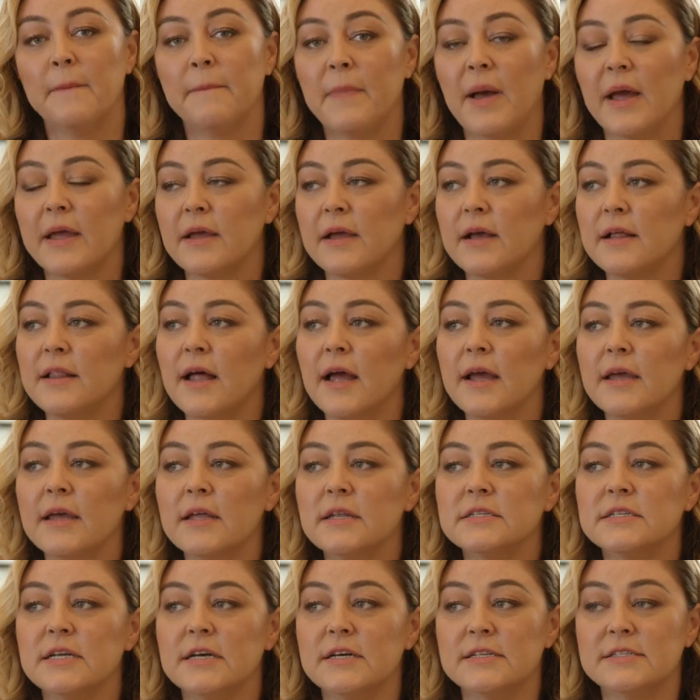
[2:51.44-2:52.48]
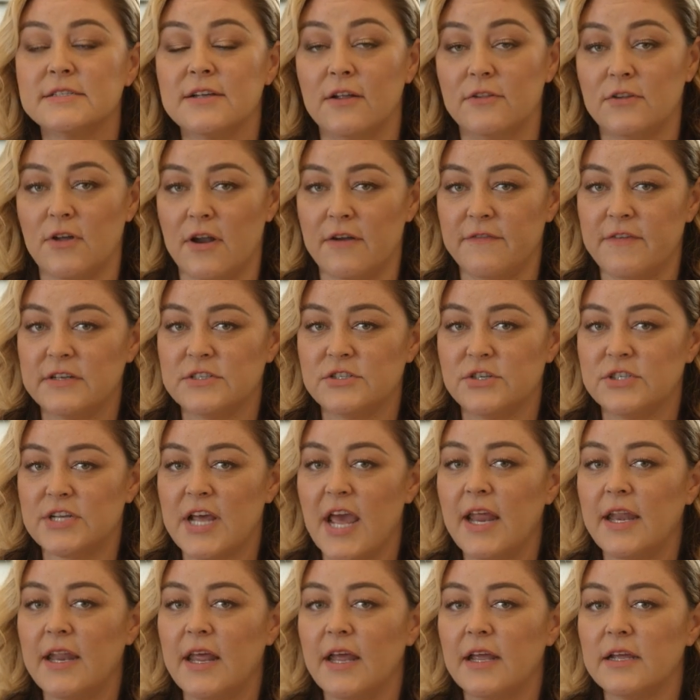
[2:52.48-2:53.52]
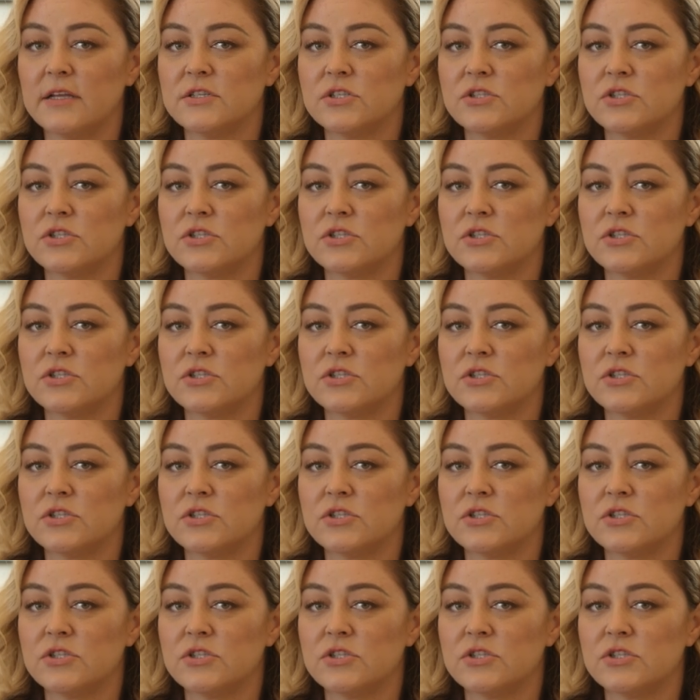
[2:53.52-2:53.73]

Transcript: My client does a lot of entertaining,